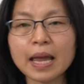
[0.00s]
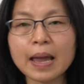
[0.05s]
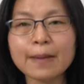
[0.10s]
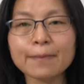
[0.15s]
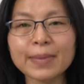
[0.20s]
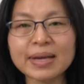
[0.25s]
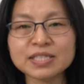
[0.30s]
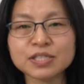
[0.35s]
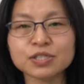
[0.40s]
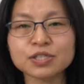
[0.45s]

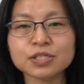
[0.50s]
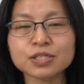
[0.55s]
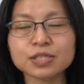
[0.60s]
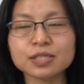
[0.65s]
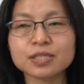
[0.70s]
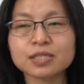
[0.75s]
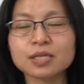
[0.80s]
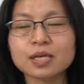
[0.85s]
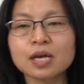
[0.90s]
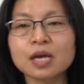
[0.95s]

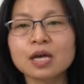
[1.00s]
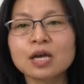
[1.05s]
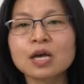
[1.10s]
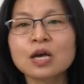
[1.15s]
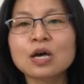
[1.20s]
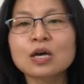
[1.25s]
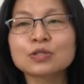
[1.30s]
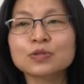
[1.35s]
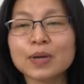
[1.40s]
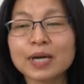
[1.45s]
messages.
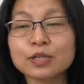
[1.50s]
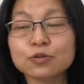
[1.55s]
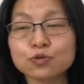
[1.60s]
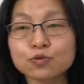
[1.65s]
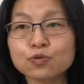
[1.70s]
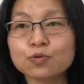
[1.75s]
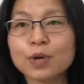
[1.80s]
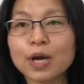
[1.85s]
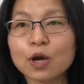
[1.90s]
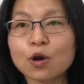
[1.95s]
So I
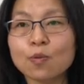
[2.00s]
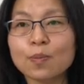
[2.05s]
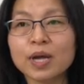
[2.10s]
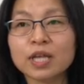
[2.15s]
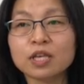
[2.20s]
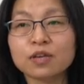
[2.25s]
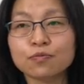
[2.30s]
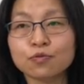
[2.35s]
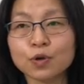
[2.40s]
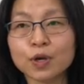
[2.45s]
do
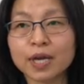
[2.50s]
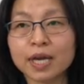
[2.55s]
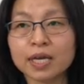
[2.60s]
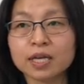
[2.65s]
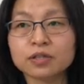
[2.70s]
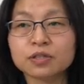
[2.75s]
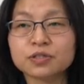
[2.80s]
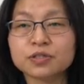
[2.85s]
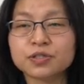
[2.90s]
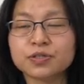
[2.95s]
recommend, if you're
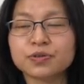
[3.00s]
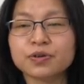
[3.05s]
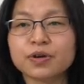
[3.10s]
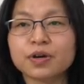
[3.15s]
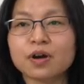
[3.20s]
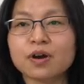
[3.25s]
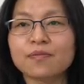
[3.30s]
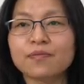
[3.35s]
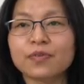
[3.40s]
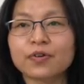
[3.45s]
getting the serial
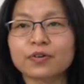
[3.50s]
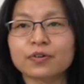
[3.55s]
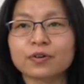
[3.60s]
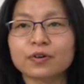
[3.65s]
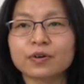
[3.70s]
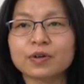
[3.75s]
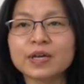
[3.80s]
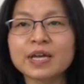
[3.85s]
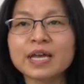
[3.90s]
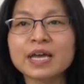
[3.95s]

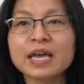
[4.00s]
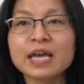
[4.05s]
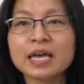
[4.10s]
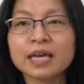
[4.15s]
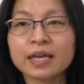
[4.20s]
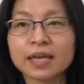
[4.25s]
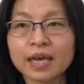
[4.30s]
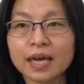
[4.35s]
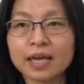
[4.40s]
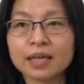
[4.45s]
converter,
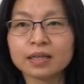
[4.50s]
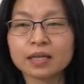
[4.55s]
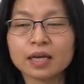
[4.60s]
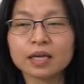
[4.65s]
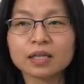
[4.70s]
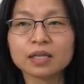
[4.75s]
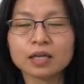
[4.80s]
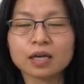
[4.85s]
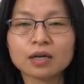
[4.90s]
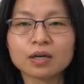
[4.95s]
get
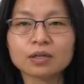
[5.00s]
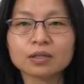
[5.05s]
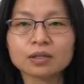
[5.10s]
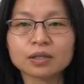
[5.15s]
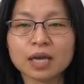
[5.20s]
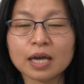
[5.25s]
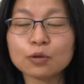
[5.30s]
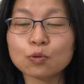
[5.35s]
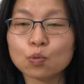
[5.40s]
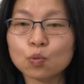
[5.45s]
uh,
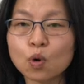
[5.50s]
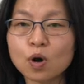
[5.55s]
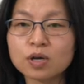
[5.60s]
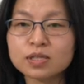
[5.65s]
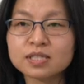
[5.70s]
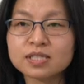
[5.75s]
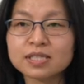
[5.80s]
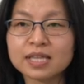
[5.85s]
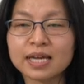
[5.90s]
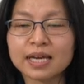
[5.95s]
get
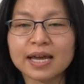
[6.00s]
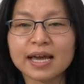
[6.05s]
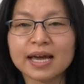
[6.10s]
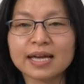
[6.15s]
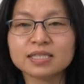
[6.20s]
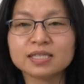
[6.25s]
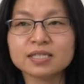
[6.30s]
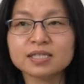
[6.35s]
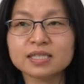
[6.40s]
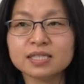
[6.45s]
ones that
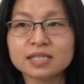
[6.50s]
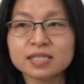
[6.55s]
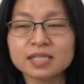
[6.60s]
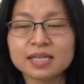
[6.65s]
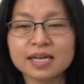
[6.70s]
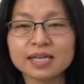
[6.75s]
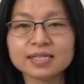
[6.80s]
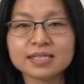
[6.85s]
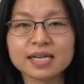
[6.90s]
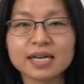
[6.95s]
has a C T
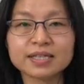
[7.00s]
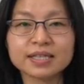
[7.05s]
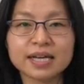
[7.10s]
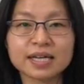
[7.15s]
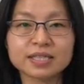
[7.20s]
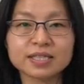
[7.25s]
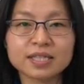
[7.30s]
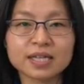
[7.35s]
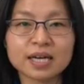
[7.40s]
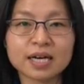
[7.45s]
S and
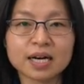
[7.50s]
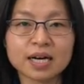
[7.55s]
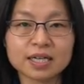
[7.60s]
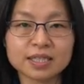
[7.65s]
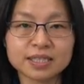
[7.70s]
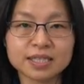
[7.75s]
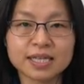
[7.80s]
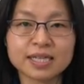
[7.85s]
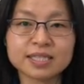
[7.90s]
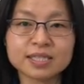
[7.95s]
R
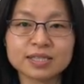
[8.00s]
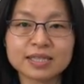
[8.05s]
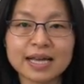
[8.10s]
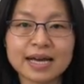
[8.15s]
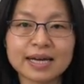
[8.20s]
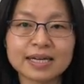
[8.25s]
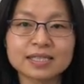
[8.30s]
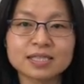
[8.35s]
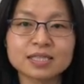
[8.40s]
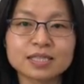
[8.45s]
T S
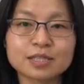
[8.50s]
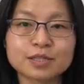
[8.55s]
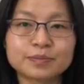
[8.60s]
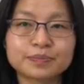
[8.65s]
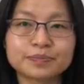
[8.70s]
lines.